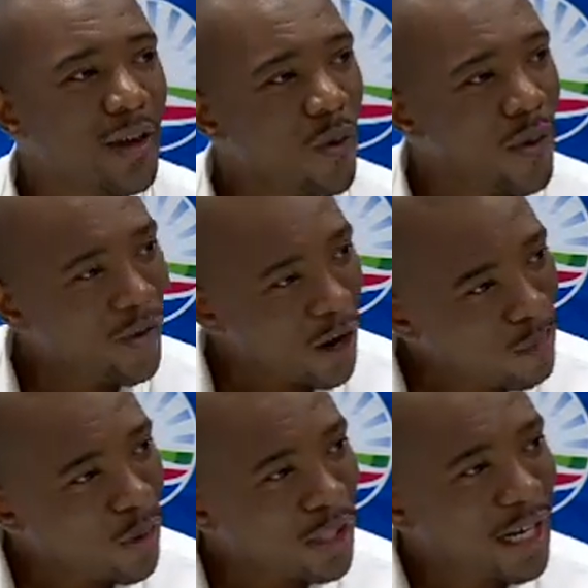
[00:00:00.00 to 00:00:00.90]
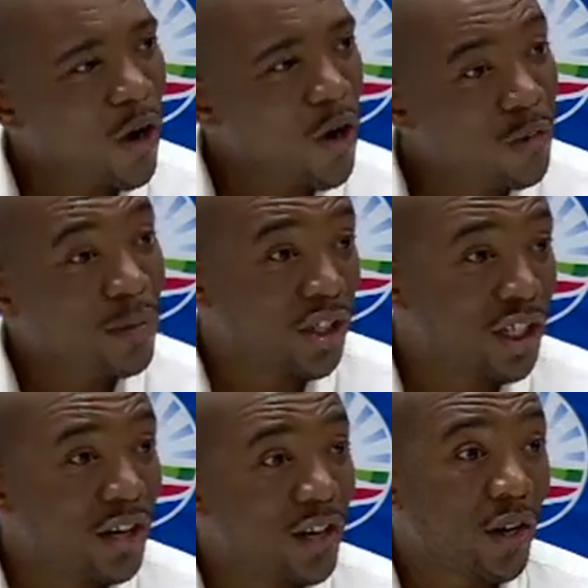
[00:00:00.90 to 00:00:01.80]
We've got to put our own
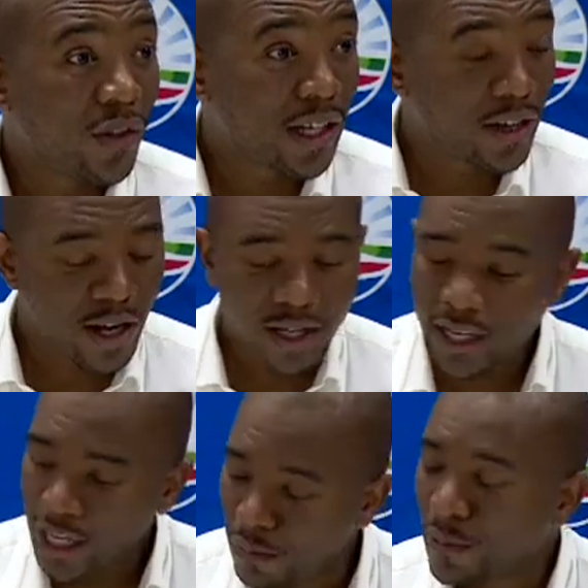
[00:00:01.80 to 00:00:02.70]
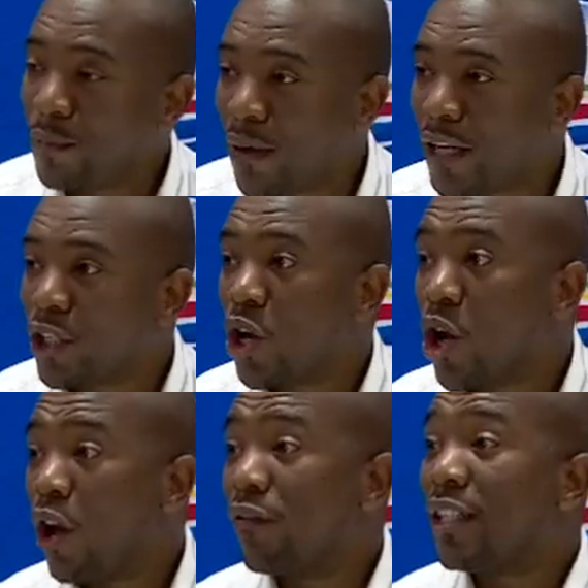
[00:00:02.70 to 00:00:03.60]
machinery on the ground, and that's been part
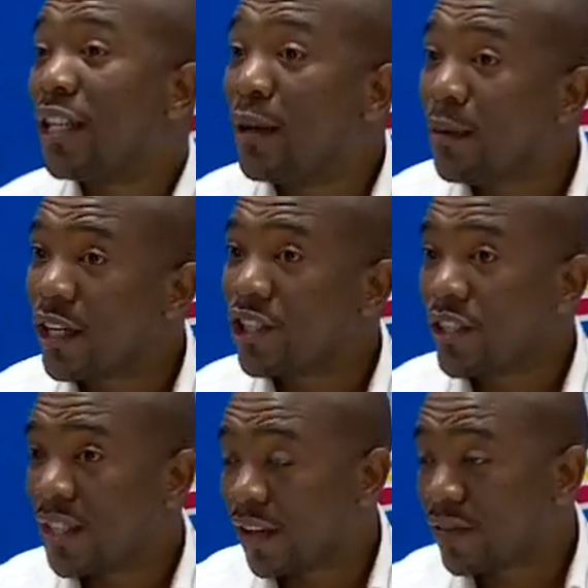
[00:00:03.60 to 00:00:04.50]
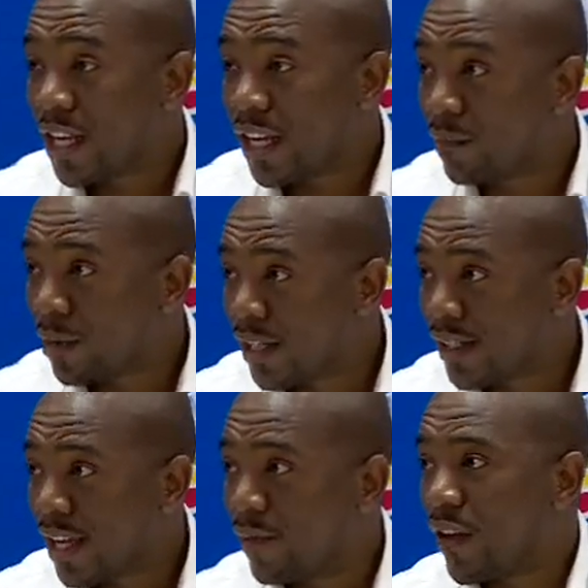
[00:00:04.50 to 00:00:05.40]
of the deliberations that have taken place
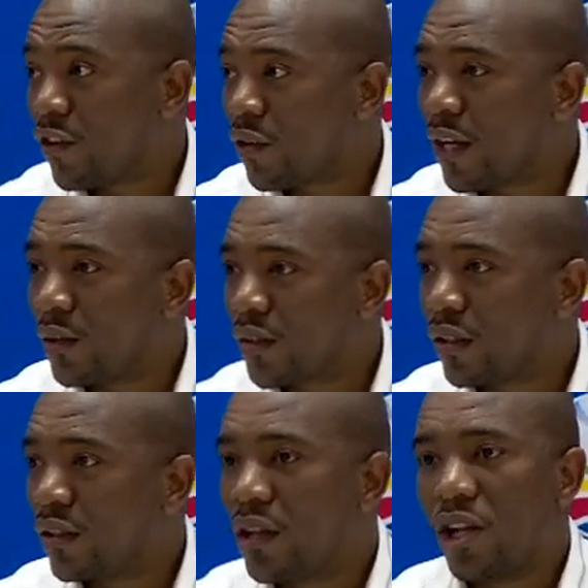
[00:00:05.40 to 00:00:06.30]
here at Federal Council